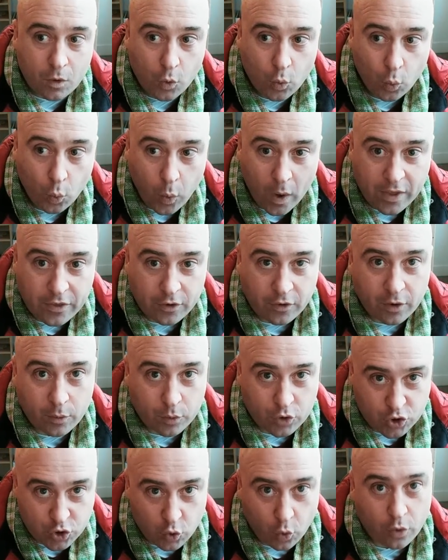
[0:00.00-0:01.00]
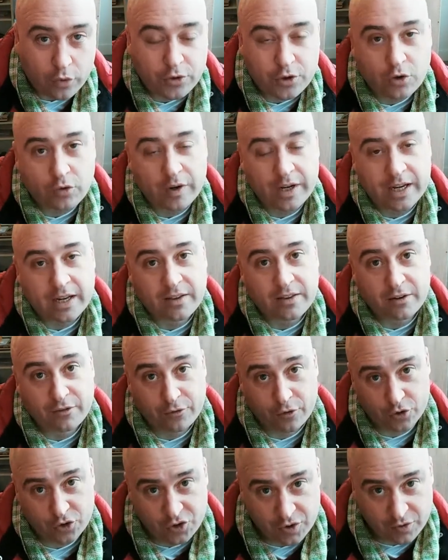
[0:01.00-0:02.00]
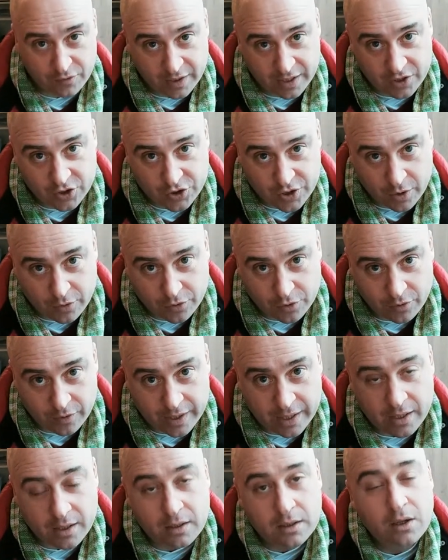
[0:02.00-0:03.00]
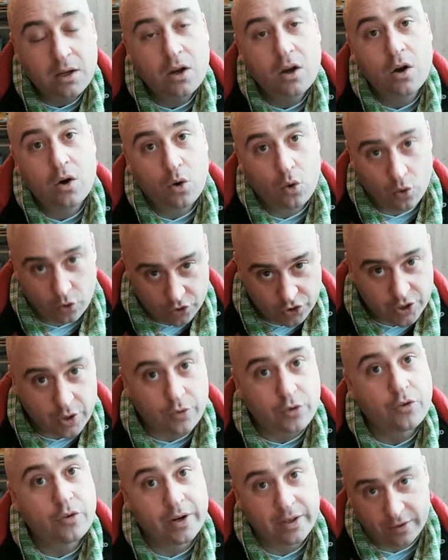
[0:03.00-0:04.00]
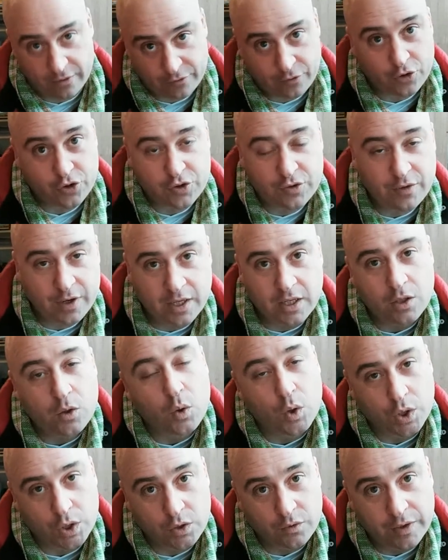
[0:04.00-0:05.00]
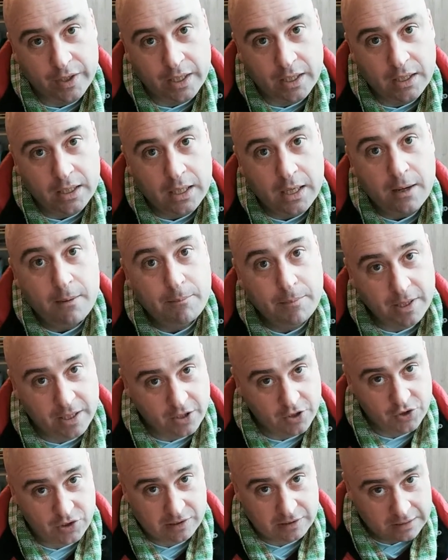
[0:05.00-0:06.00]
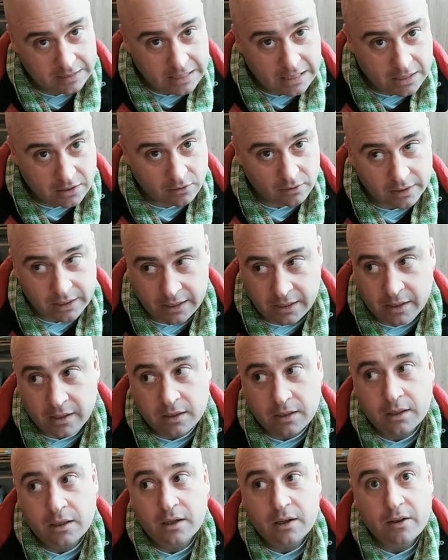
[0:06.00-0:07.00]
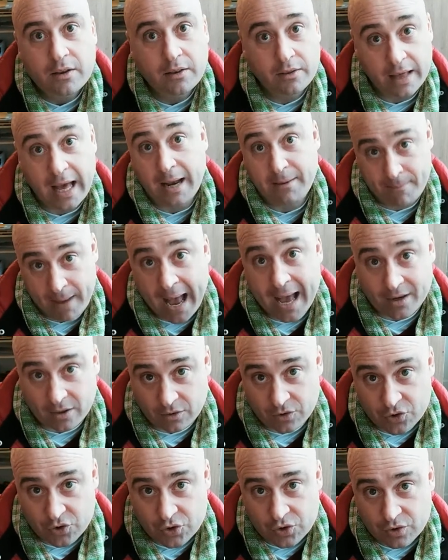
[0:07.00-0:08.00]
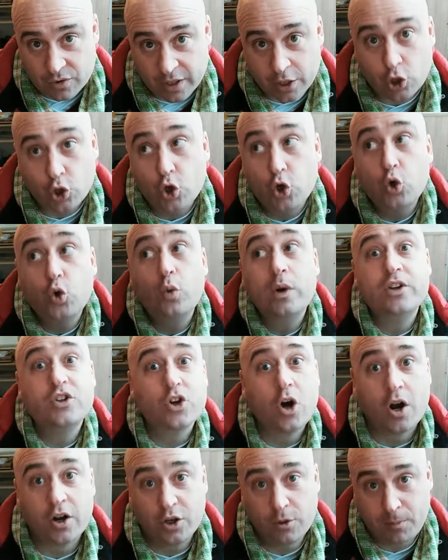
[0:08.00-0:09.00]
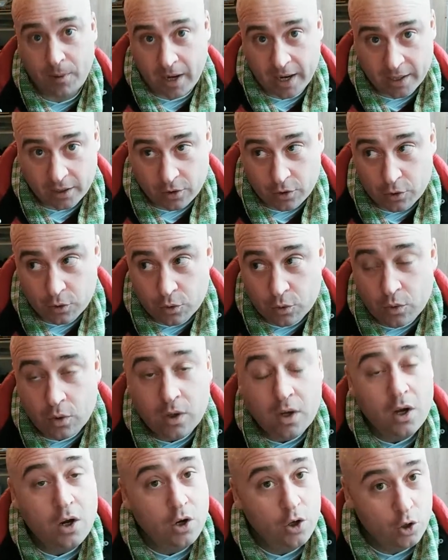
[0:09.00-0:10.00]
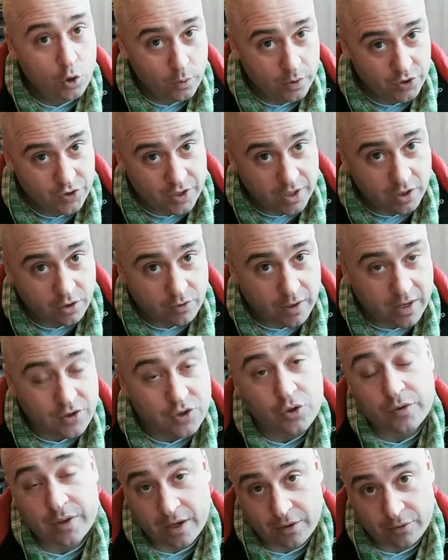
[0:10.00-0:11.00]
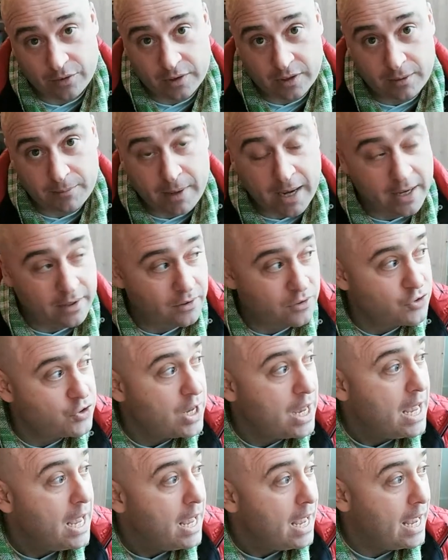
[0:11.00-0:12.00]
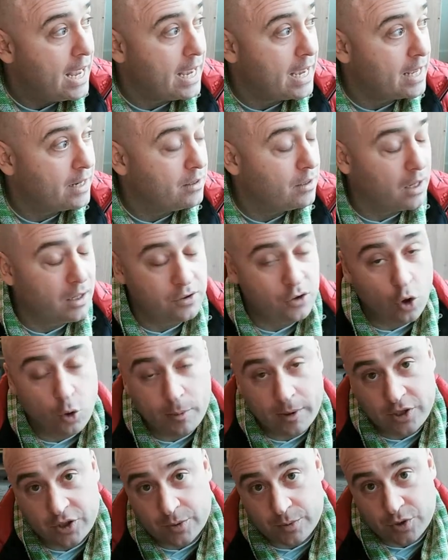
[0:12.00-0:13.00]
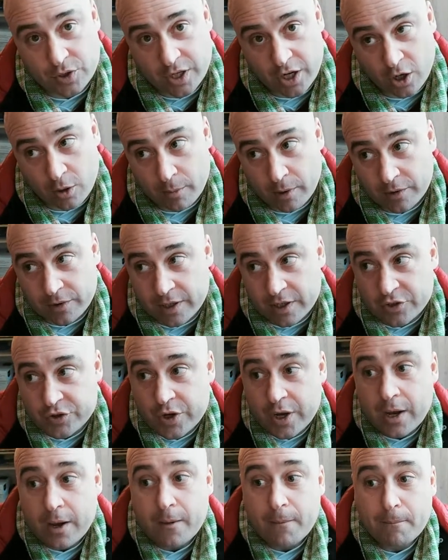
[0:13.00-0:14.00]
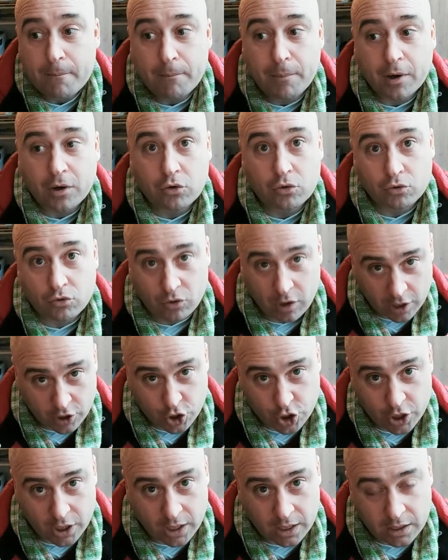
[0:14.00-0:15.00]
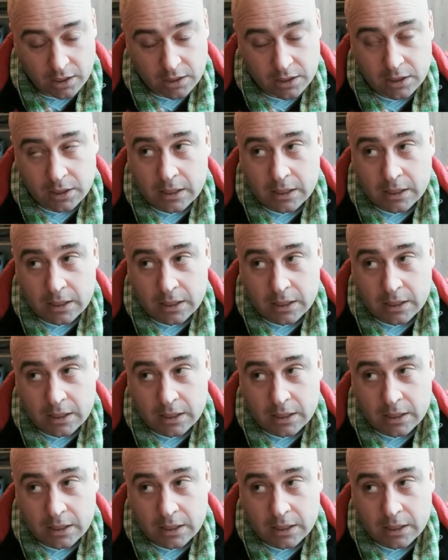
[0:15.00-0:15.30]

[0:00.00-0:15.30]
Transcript: whether it was North Korea that first invaded South Korea or South Korea that first invaded North Korea, because legally that matters. Like who is occupying who, who is the aggressor, that really matters. And uh, nobody seems to care about this, but Russia